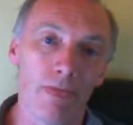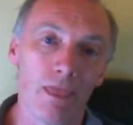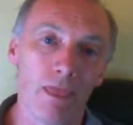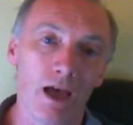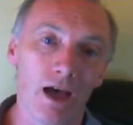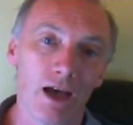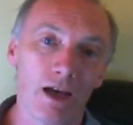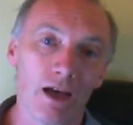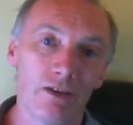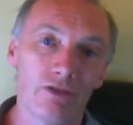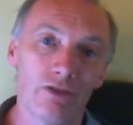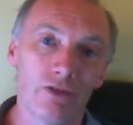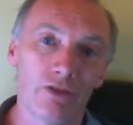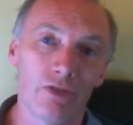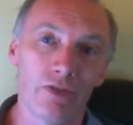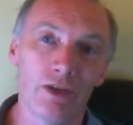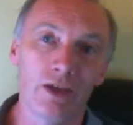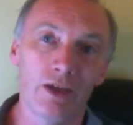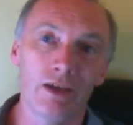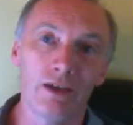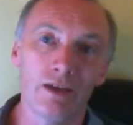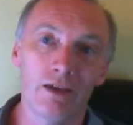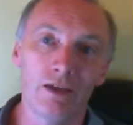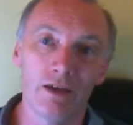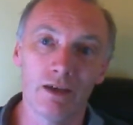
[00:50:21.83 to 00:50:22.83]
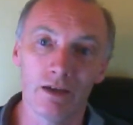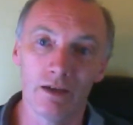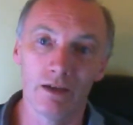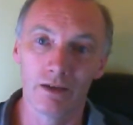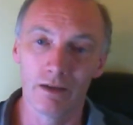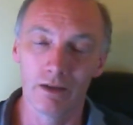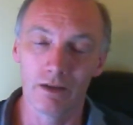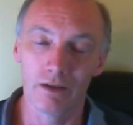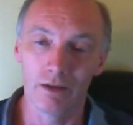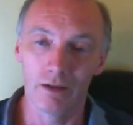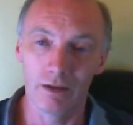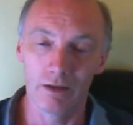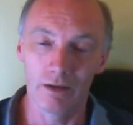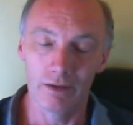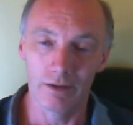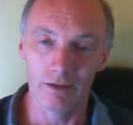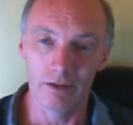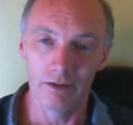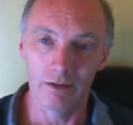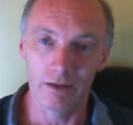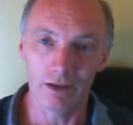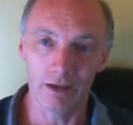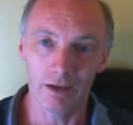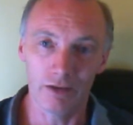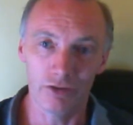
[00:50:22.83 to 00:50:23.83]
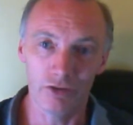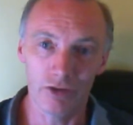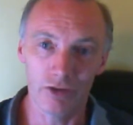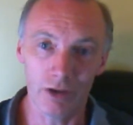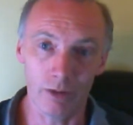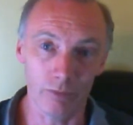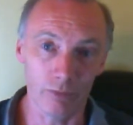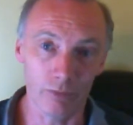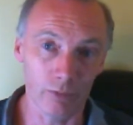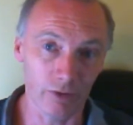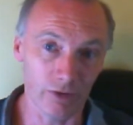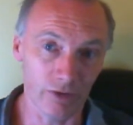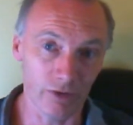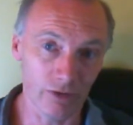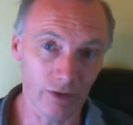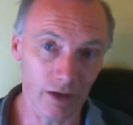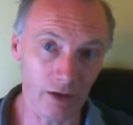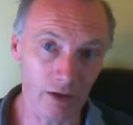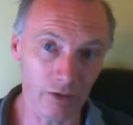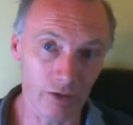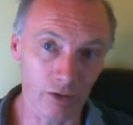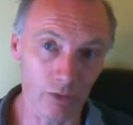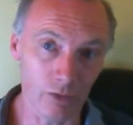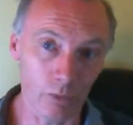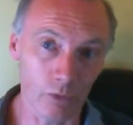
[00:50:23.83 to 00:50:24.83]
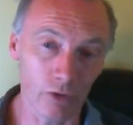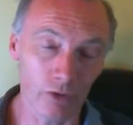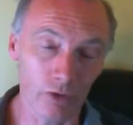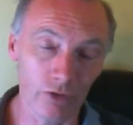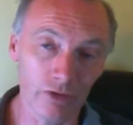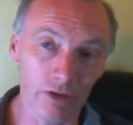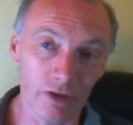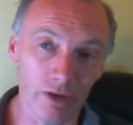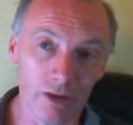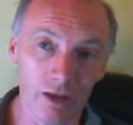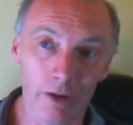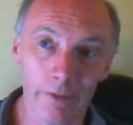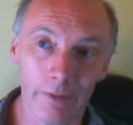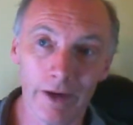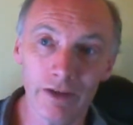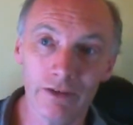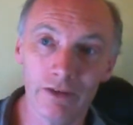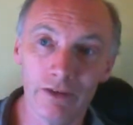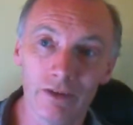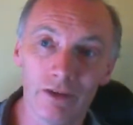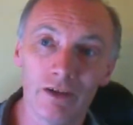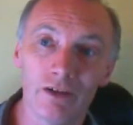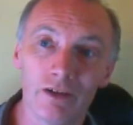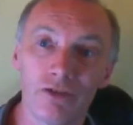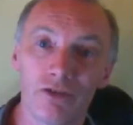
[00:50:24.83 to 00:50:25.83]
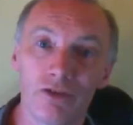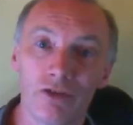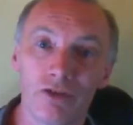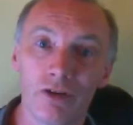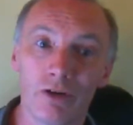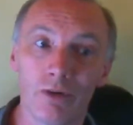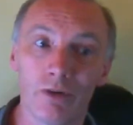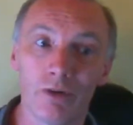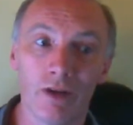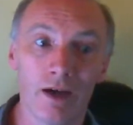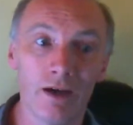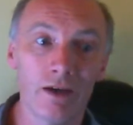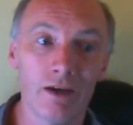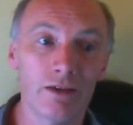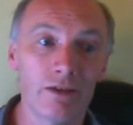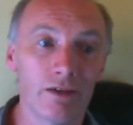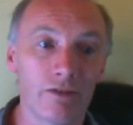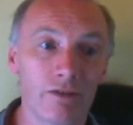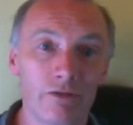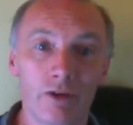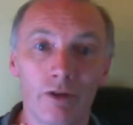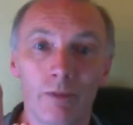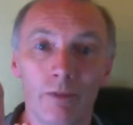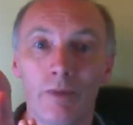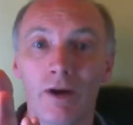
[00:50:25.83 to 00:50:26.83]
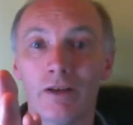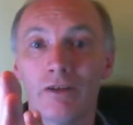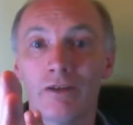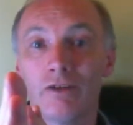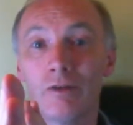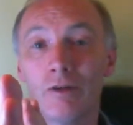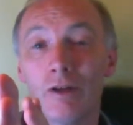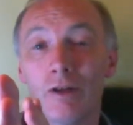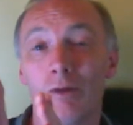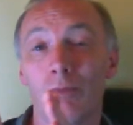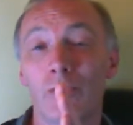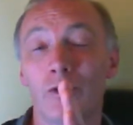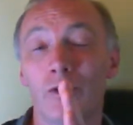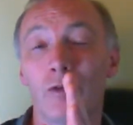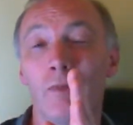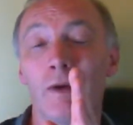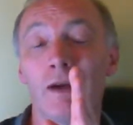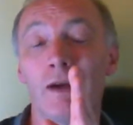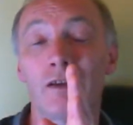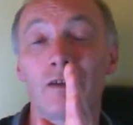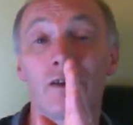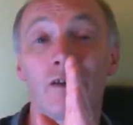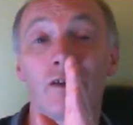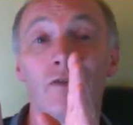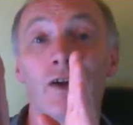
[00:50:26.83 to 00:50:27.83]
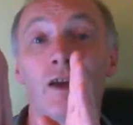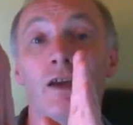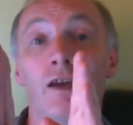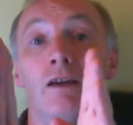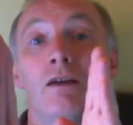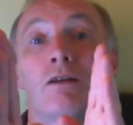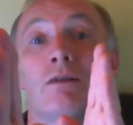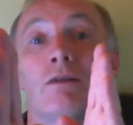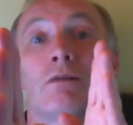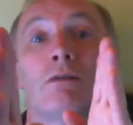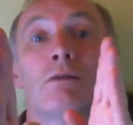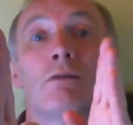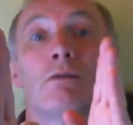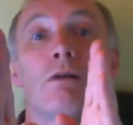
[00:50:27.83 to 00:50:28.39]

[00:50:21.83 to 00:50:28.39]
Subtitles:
as the ships would sail towards it. Now, as these two lights, if you imagine the perspective here,